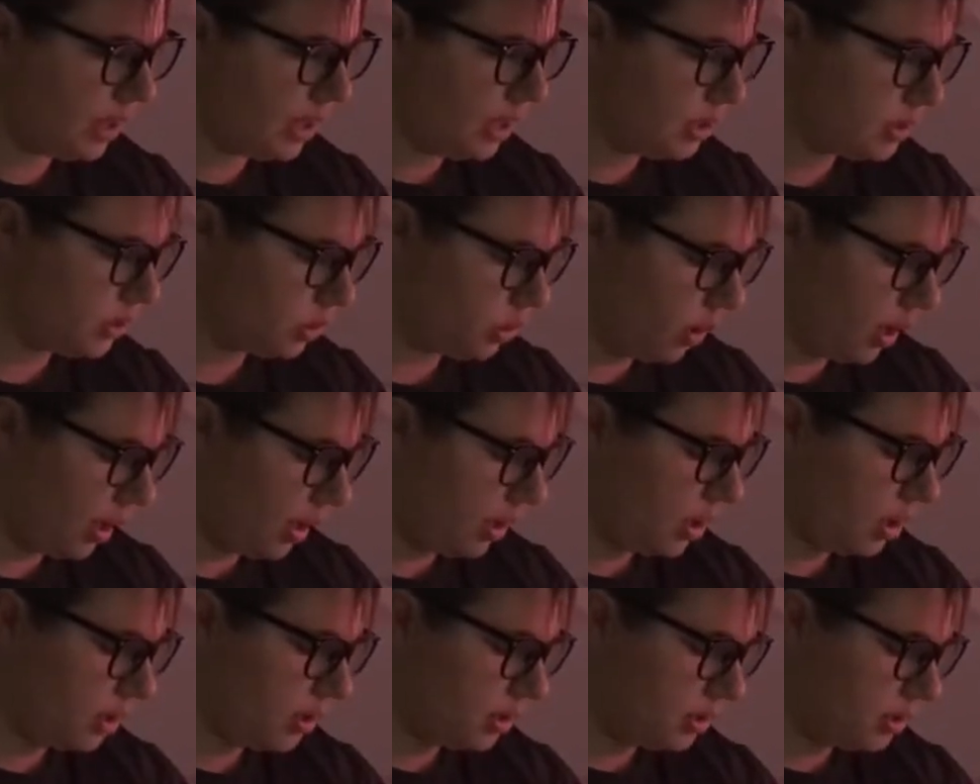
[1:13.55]
So I
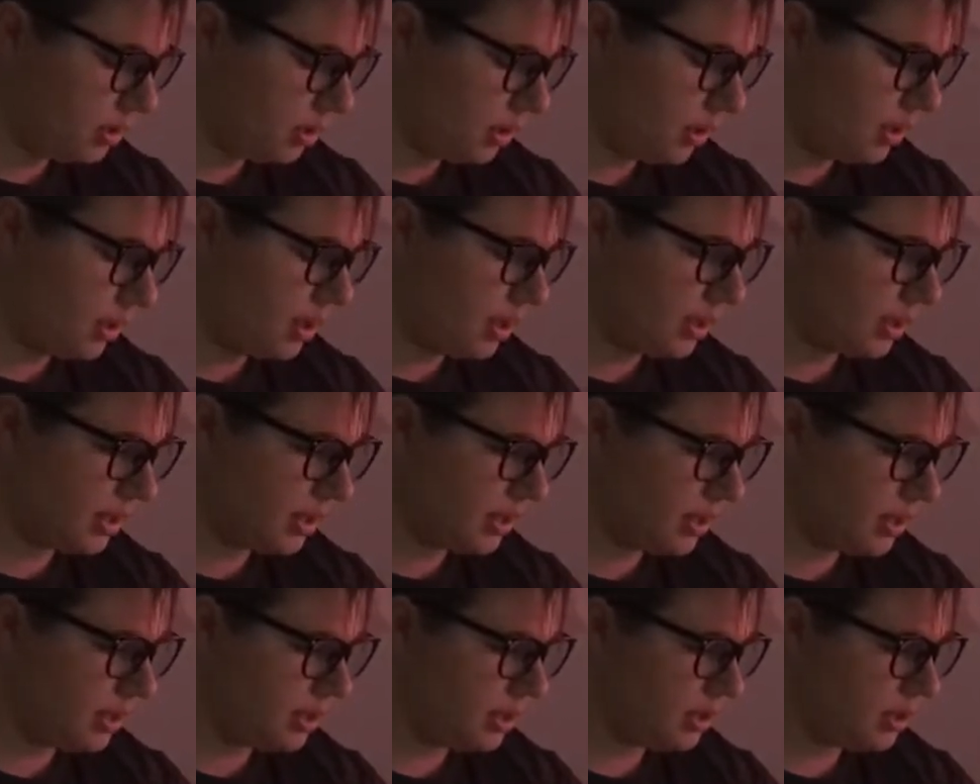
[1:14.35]
honestly think
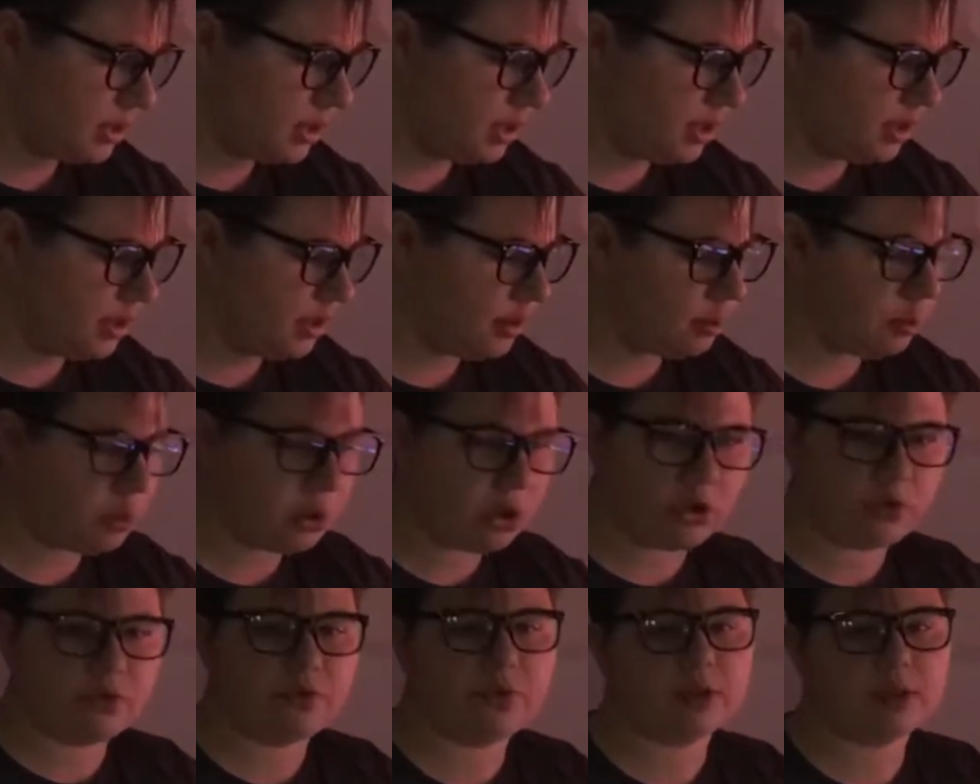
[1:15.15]
it is the
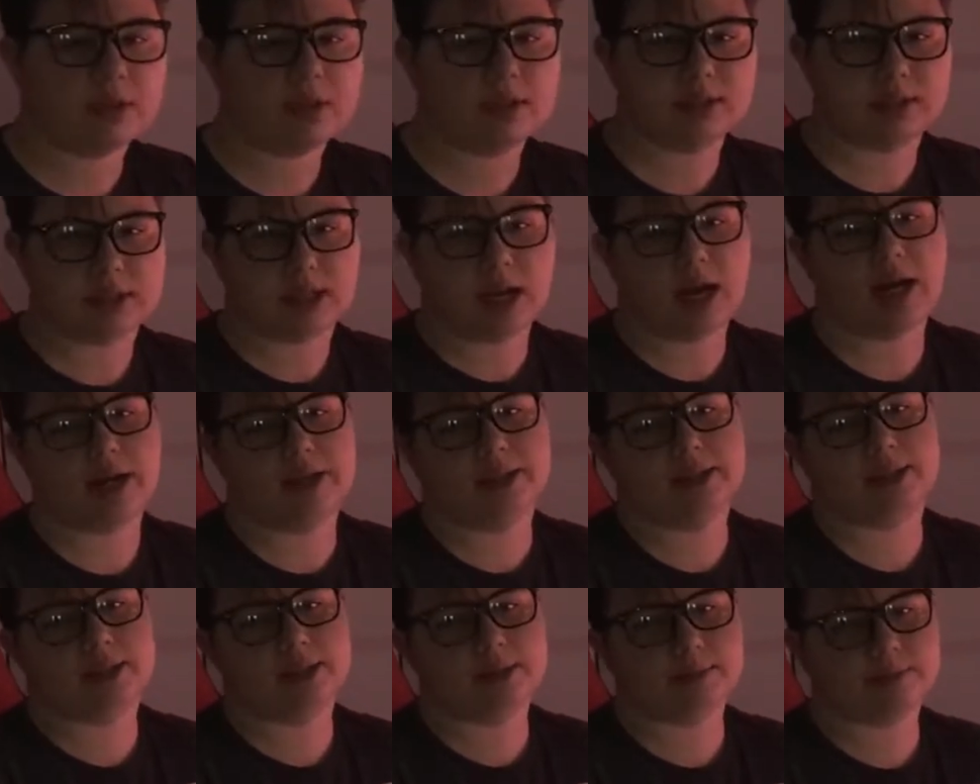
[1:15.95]
perfect size.